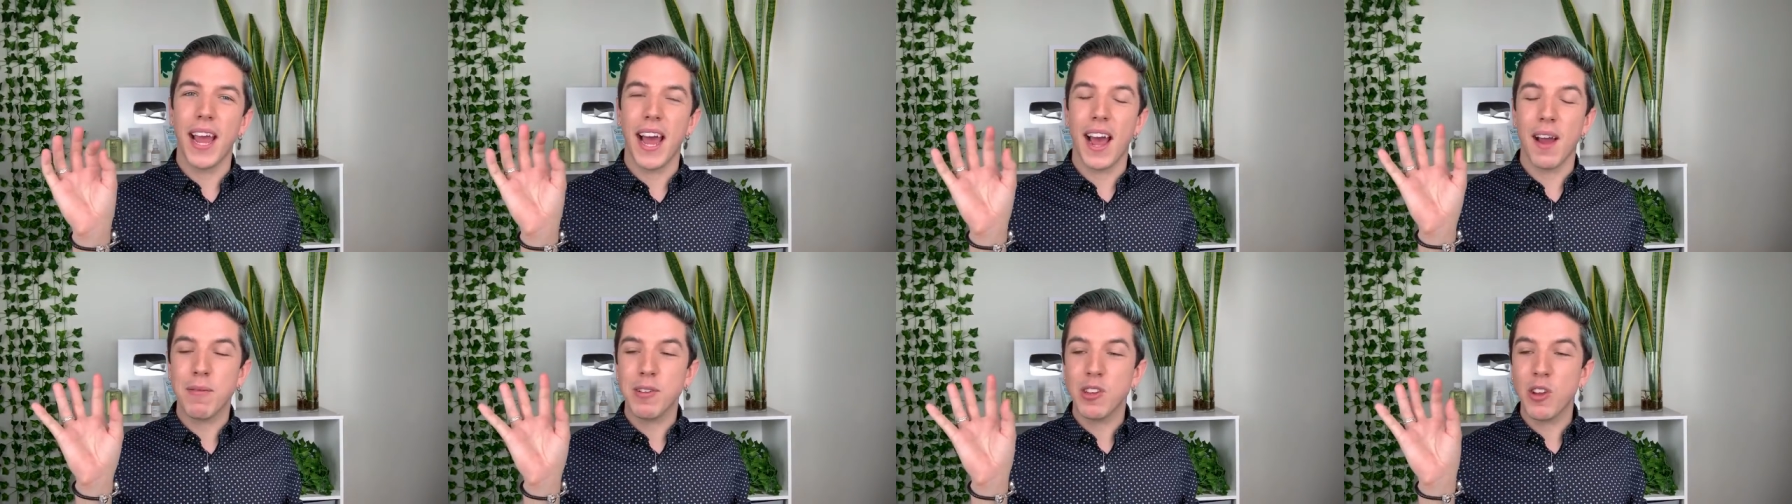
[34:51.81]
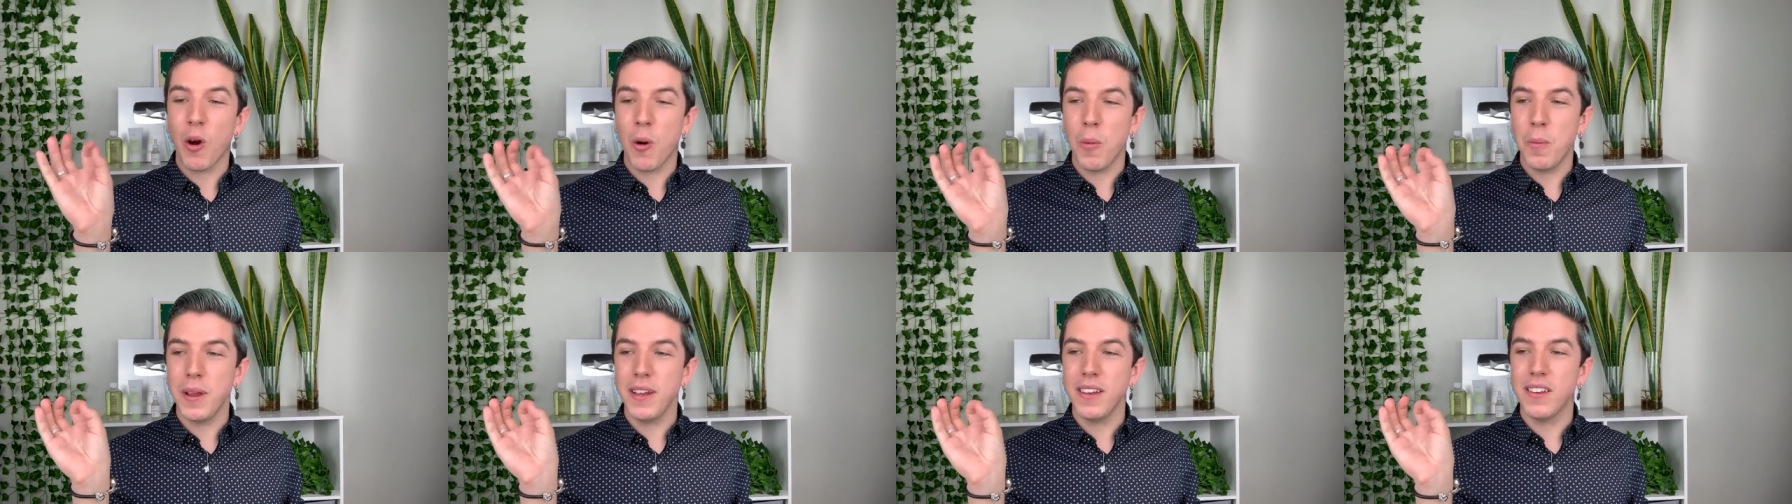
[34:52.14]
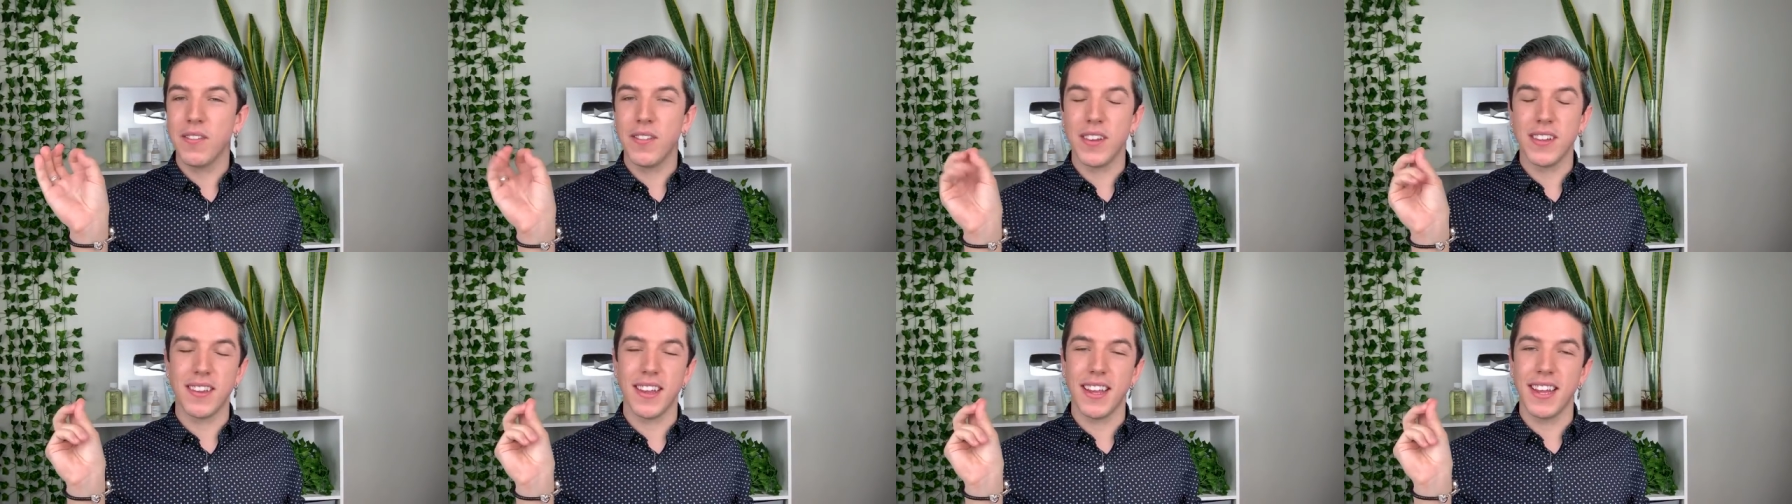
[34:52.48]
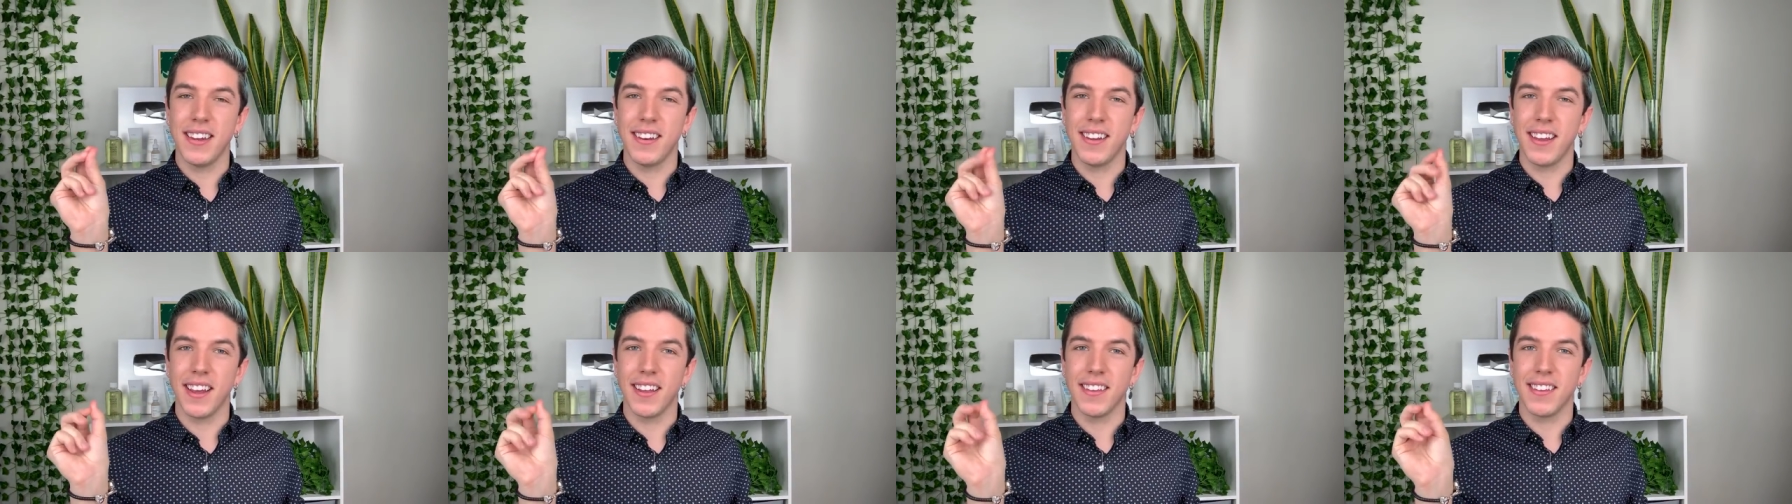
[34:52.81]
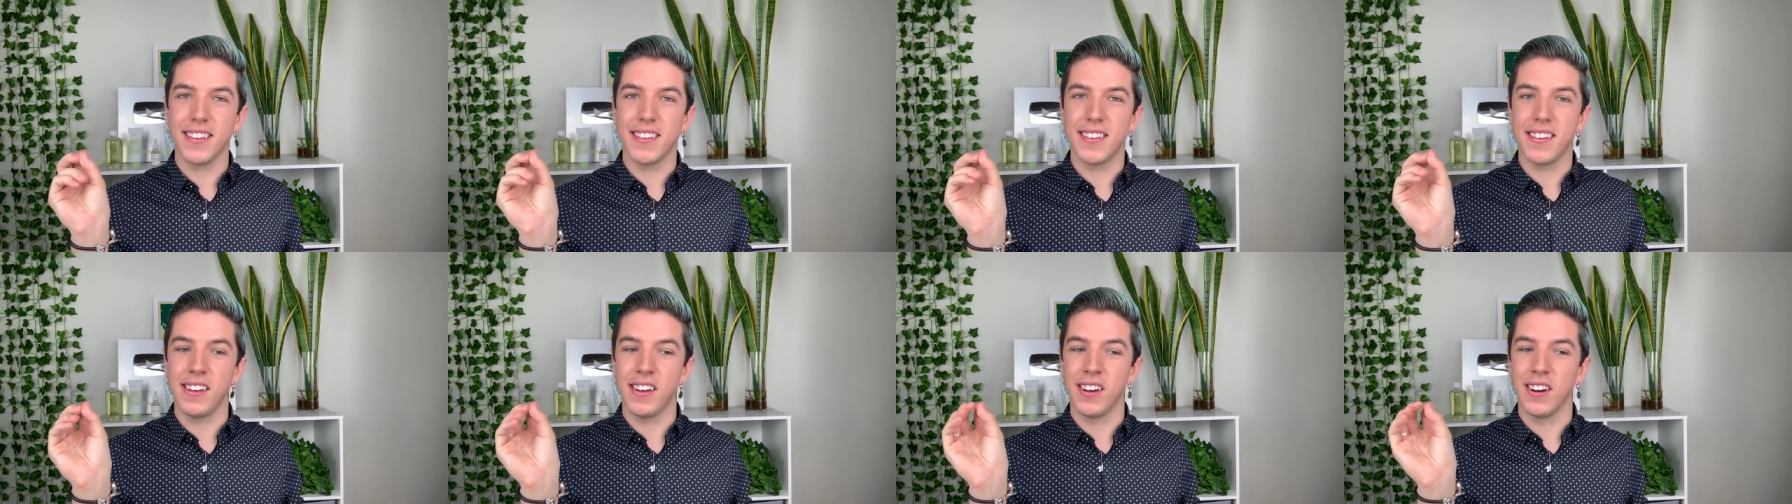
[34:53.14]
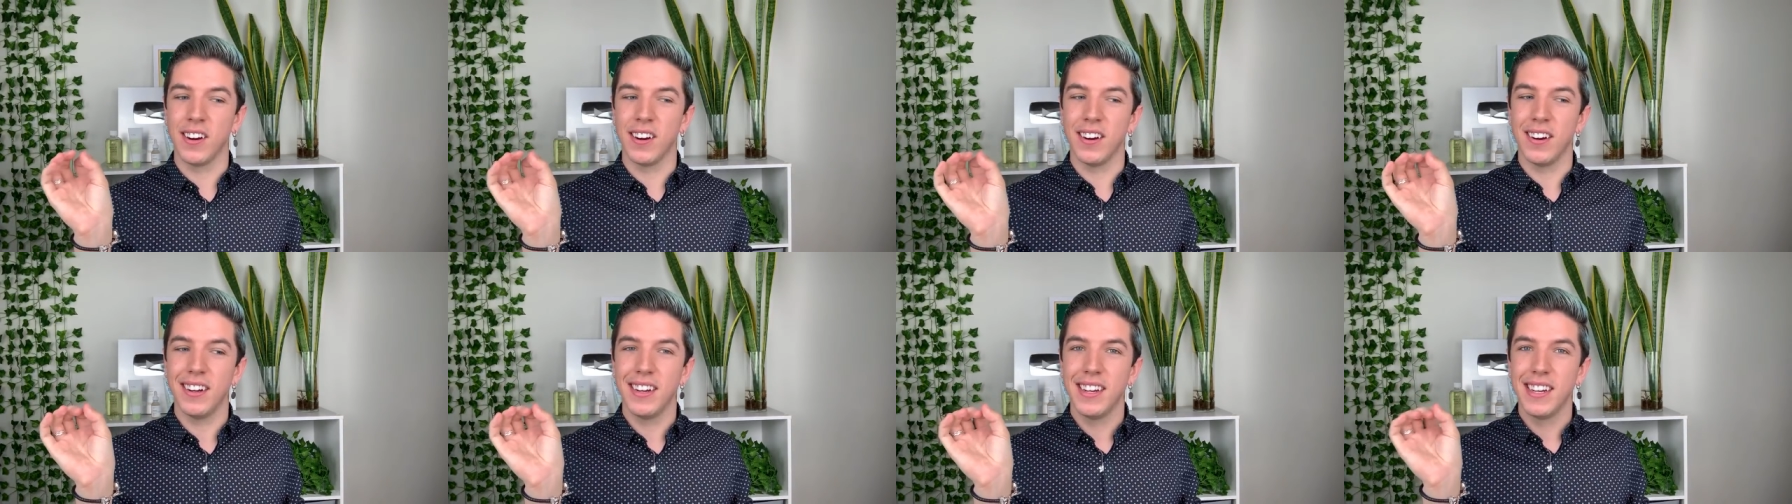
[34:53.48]
I was hoping to visit India this
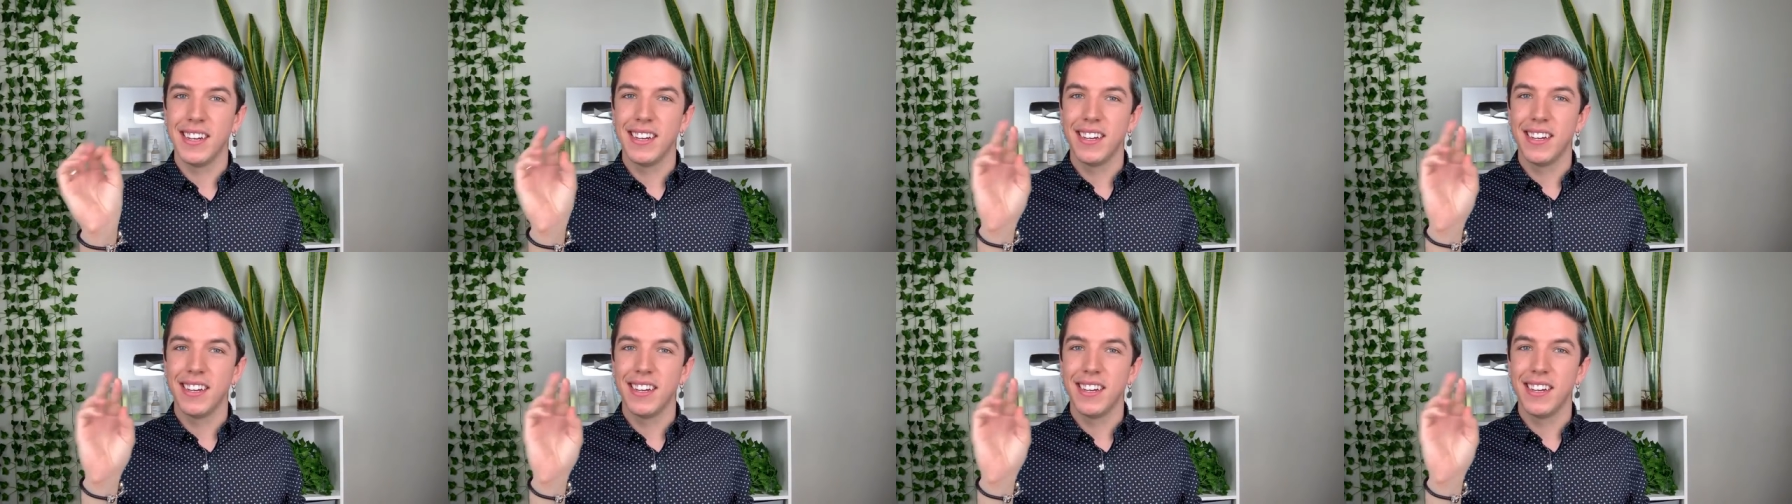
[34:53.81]
year.